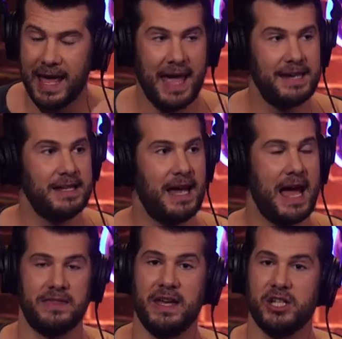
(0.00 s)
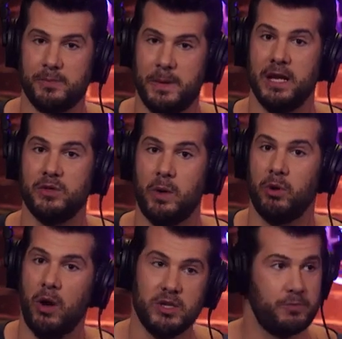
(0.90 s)
And I think it's just because we
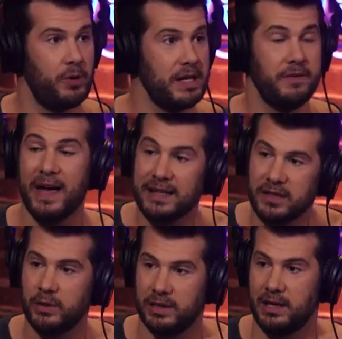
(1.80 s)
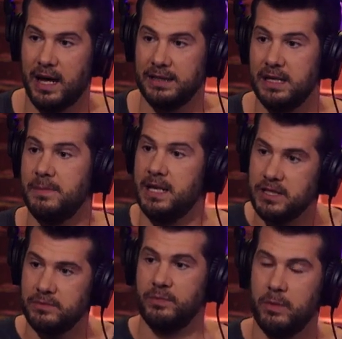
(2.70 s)
were always pretty effective with the content
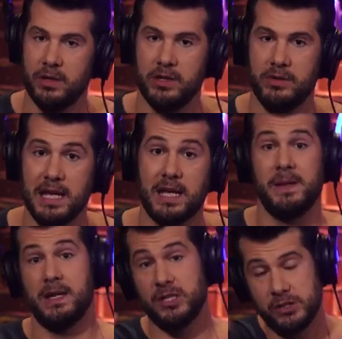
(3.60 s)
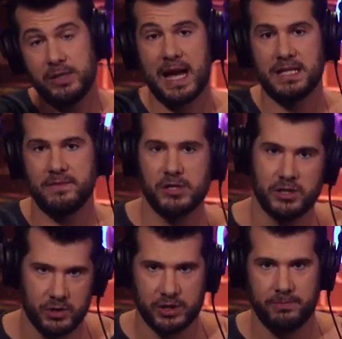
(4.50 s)
because we were unique and because you guys have been
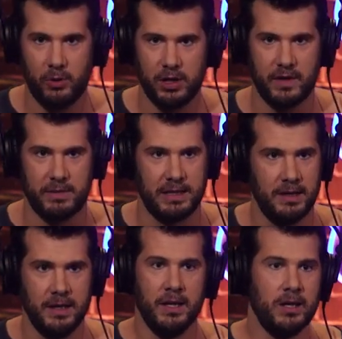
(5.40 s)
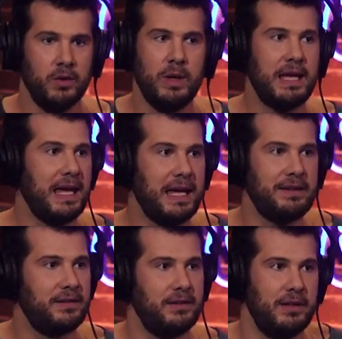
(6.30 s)
so supportive. I mean, we
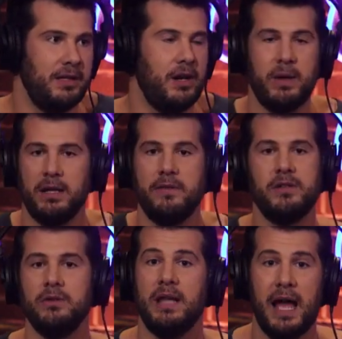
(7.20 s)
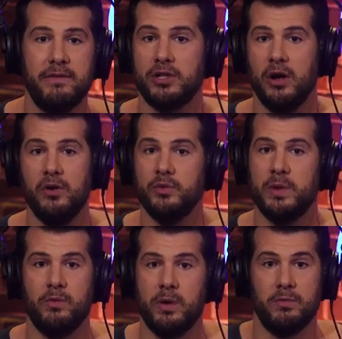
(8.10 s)
can't, you know, we'd love to do live shows.
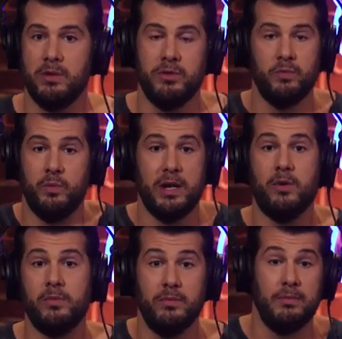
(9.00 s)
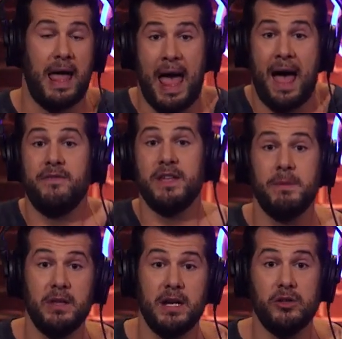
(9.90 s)
We don't have the
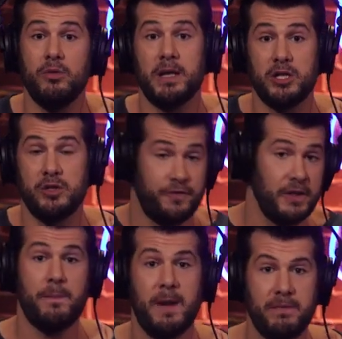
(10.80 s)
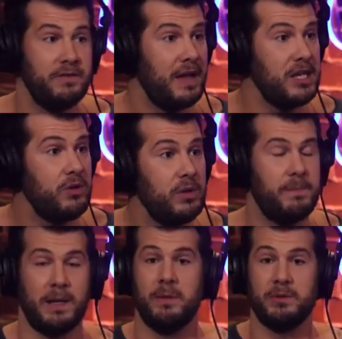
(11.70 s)
ability to do them because you fill up every venue and
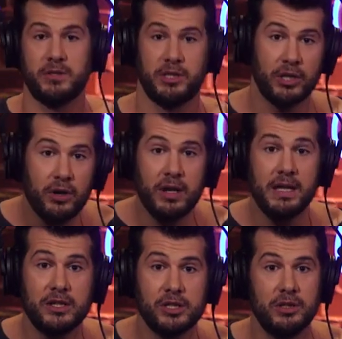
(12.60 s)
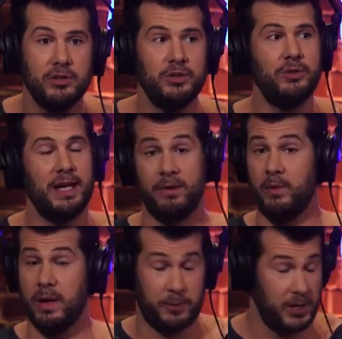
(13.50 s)
it becomes a security issue. And
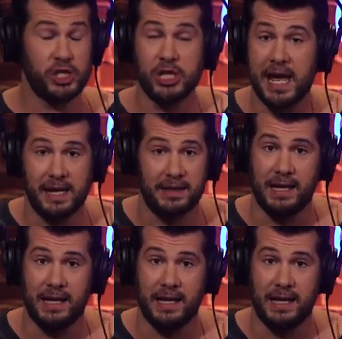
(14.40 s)
we appreciate it.